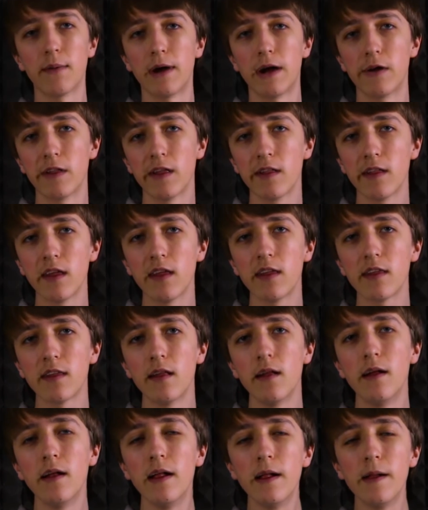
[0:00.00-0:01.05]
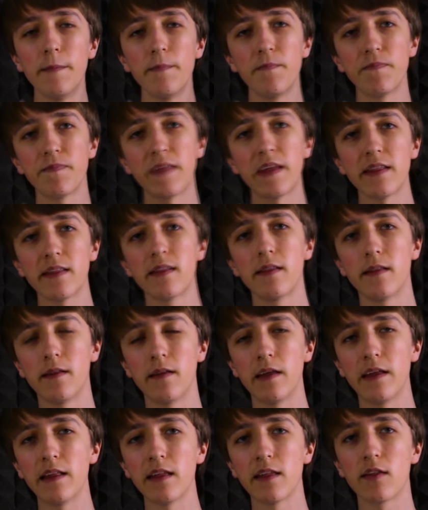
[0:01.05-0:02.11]
about it is that
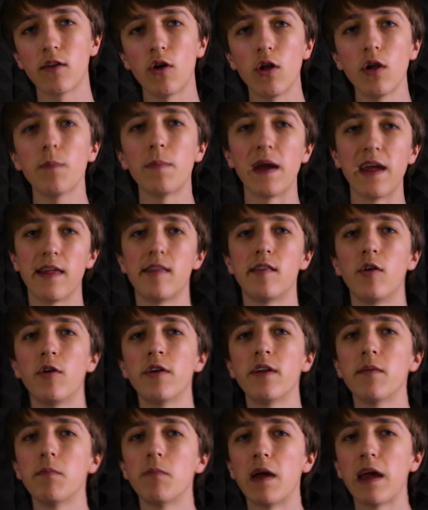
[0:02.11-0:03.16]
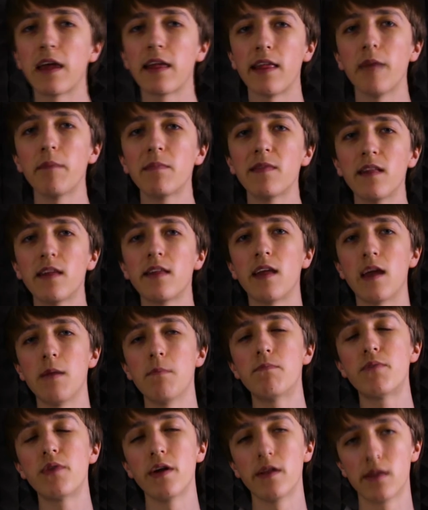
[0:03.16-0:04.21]
it is all based on the exactly same
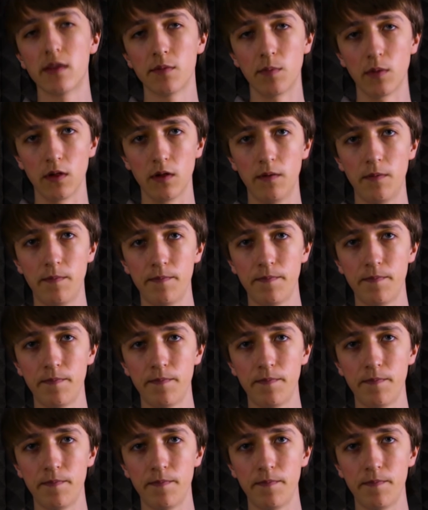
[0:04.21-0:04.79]
principle.